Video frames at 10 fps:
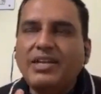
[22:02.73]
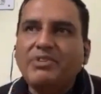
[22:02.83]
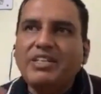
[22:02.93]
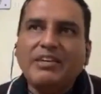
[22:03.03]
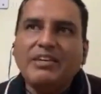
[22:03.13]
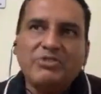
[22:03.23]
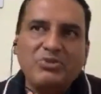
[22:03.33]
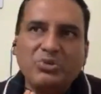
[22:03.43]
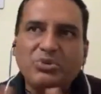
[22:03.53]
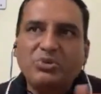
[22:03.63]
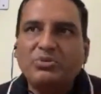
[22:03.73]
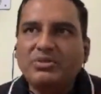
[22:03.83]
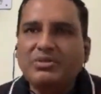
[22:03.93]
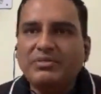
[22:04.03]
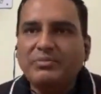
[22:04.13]
when there was
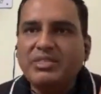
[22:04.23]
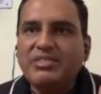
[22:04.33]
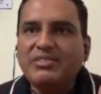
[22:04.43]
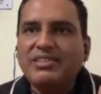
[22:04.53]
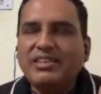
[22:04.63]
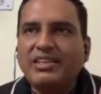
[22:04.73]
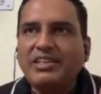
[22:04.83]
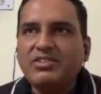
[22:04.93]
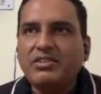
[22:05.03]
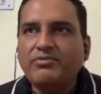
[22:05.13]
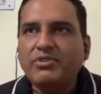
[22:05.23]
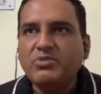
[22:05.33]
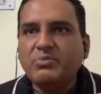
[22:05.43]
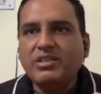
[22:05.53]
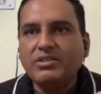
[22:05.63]
no this initial first
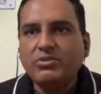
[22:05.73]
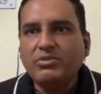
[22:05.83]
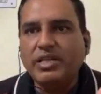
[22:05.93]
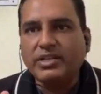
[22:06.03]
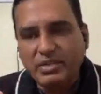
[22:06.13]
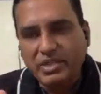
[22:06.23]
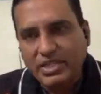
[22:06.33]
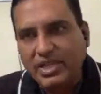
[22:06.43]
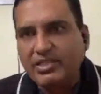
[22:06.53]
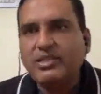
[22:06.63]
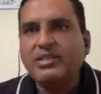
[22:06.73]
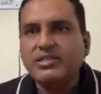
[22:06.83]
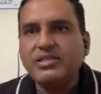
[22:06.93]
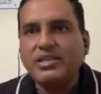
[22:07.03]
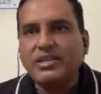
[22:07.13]
month tak to letter bhi nahi aata tha ghar
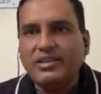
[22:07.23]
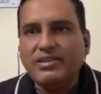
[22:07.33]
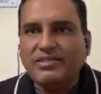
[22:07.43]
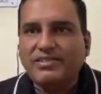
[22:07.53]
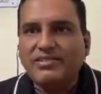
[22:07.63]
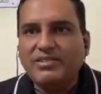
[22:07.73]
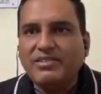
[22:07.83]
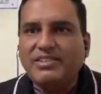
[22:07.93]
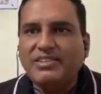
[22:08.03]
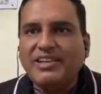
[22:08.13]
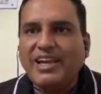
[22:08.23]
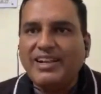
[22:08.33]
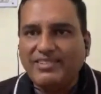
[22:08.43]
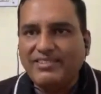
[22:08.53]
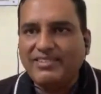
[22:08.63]
se ki,
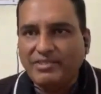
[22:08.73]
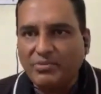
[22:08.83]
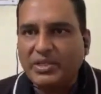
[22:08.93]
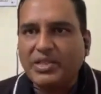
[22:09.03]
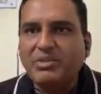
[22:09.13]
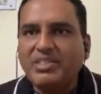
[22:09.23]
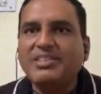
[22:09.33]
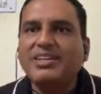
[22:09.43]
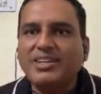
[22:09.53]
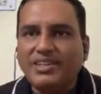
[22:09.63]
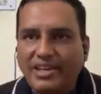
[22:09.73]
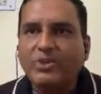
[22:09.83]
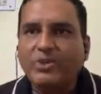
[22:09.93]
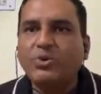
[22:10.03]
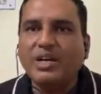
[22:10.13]
and pata bhi nahi chalta tha ki
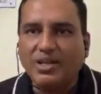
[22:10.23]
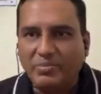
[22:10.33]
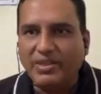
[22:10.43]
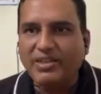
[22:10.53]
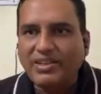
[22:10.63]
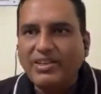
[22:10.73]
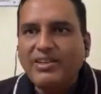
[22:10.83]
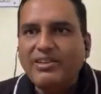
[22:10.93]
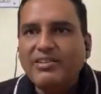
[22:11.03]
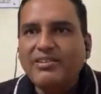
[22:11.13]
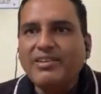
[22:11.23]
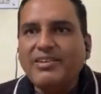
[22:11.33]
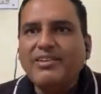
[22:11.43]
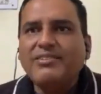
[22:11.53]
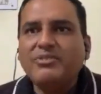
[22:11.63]
ho kahan pe. Okay,
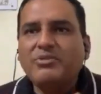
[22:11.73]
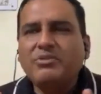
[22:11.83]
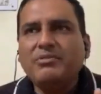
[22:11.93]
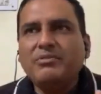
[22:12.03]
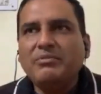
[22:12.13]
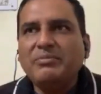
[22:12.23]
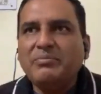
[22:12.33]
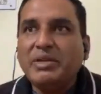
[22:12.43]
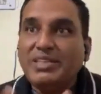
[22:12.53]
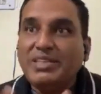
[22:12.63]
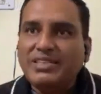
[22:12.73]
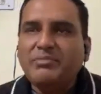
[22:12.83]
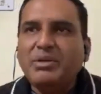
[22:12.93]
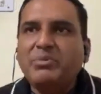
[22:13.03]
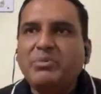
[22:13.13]
so but these are the
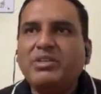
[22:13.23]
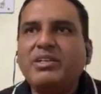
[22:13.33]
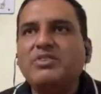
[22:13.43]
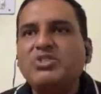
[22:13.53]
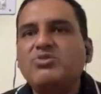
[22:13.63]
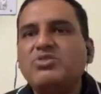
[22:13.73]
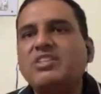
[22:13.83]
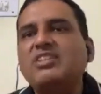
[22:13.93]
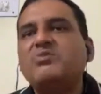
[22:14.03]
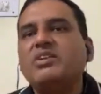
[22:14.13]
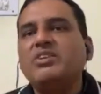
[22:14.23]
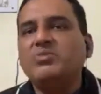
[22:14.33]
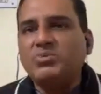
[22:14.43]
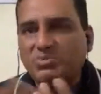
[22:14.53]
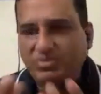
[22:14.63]
memories which you cherish when
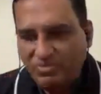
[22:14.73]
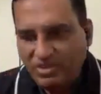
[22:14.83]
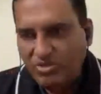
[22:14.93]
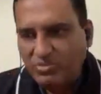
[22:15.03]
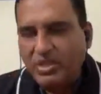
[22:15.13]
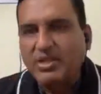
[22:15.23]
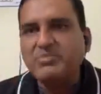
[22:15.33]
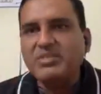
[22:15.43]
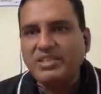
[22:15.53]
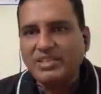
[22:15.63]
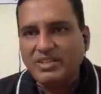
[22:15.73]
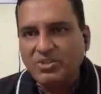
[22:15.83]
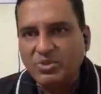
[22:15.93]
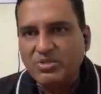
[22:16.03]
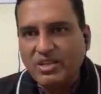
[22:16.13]
you become senior
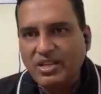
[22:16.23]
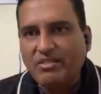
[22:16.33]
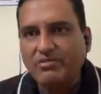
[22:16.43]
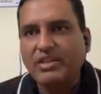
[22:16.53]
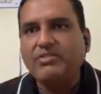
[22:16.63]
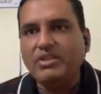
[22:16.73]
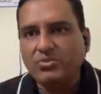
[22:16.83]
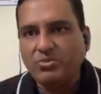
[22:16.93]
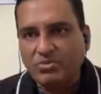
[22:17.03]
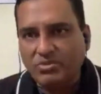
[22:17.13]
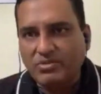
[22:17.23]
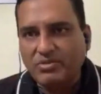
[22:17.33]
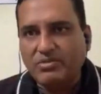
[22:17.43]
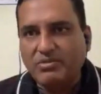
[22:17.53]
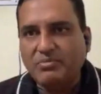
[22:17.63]
yourself and when
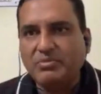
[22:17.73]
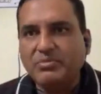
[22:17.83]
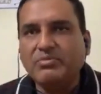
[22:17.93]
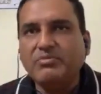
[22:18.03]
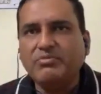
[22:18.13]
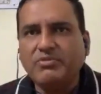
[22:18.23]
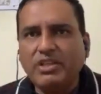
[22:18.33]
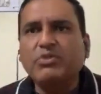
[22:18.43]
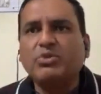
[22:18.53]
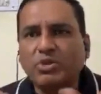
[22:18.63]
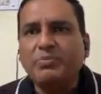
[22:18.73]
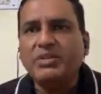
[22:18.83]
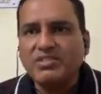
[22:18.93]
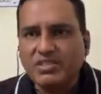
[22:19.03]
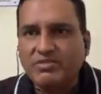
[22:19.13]
you grow up in
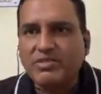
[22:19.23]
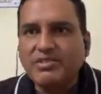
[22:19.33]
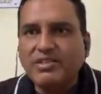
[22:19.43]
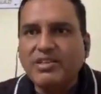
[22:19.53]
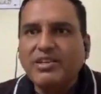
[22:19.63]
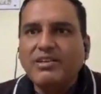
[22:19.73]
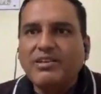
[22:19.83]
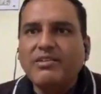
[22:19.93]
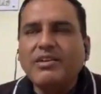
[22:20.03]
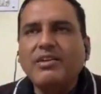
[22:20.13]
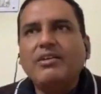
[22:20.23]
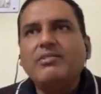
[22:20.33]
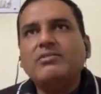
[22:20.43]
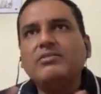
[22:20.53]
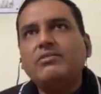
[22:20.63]
service. Okay.
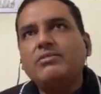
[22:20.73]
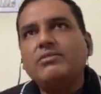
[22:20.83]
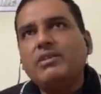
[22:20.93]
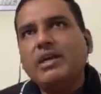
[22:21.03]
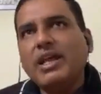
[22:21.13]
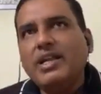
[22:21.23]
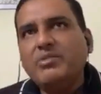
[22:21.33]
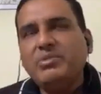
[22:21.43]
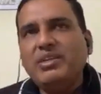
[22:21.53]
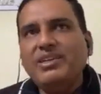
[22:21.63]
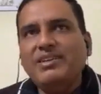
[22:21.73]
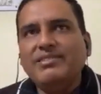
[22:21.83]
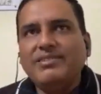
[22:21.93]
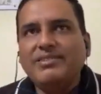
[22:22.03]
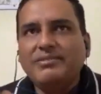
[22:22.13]
So academy
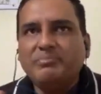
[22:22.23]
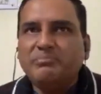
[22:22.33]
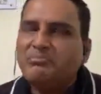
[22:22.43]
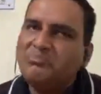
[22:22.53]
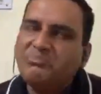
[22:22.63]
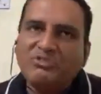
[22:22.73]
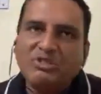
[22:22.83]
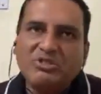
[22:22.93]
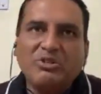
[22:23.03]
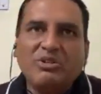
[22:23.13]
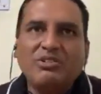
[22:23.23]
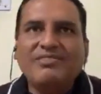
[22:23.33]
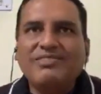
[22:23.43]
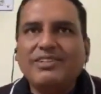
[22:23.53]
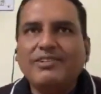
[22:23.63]
was good.
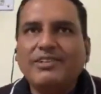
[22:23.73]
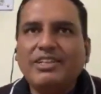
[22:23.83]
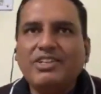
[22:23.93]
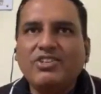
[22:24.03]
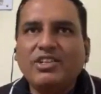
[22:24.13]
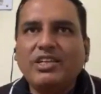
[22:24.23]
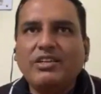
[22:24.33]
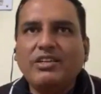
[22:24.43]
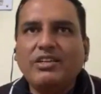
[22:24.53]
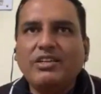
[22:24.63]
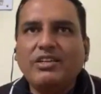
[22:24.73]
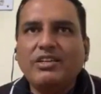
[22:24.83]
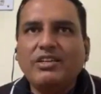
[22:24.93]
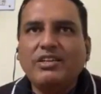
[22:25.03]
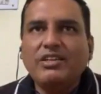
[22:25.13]
Initially, we were
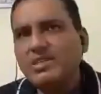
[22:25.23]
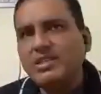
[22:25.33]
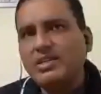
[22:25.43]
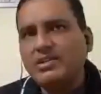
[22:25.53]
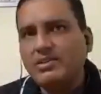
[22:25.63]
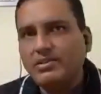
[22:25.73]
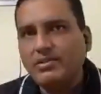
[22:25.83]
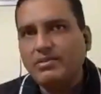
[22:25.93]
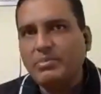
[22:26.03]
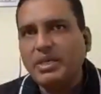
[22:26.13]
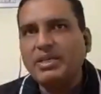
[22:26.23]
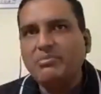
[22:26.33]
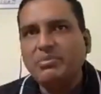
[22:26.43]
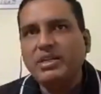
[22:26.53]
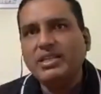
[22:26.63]
6 months in
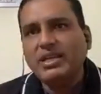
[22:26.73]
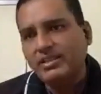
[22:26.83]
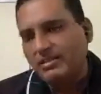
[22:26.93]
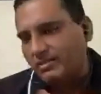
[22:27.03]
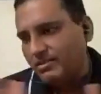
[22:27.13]
Begzampet. Then